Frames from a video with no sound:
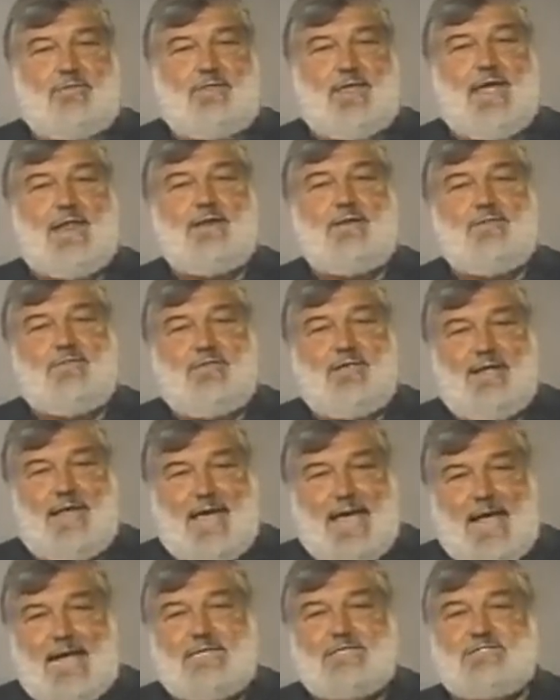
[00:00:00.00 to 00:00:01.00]
then
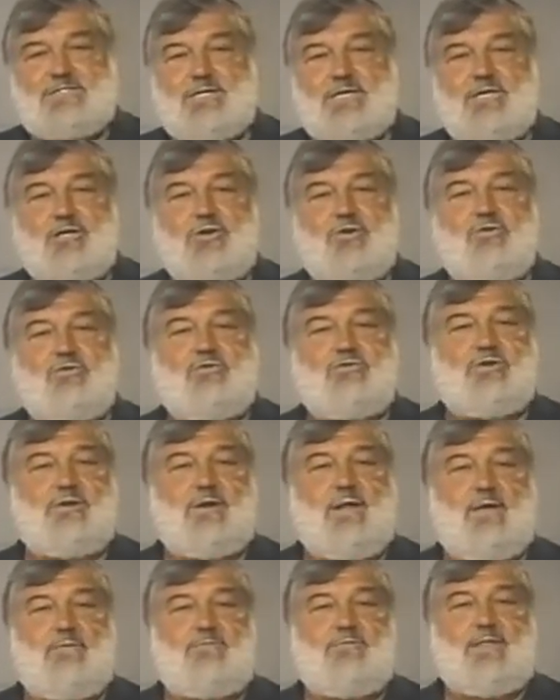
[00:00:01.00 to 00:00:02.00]
the
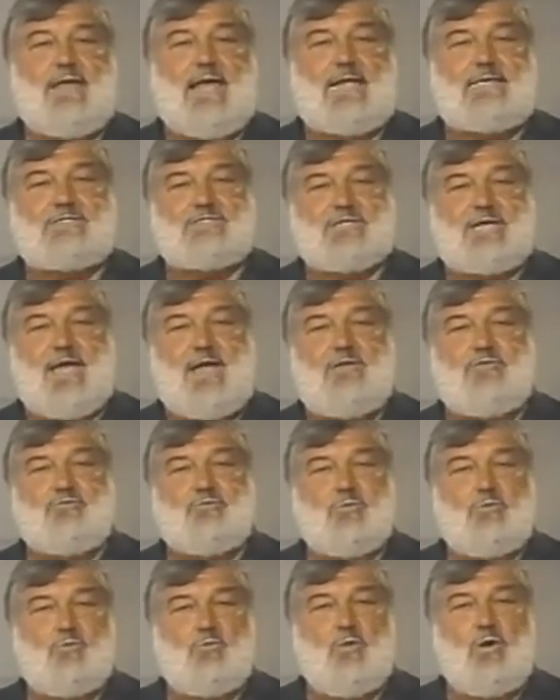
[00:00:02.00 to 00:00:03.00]
execution of that
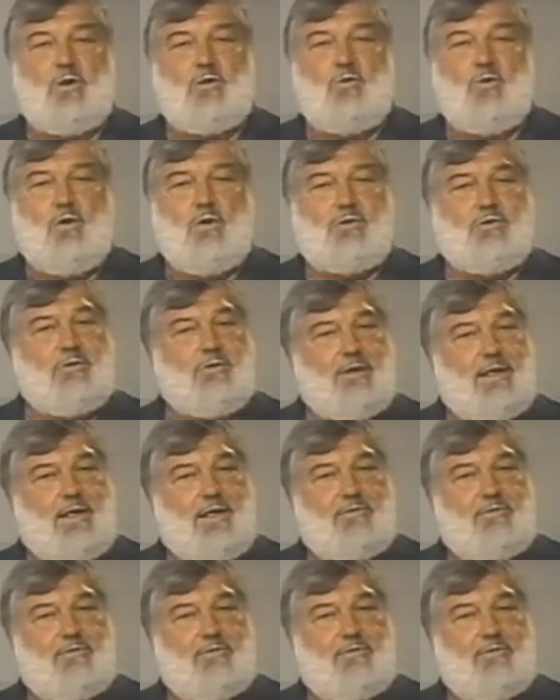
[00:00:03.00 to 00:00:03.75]
scheduled work order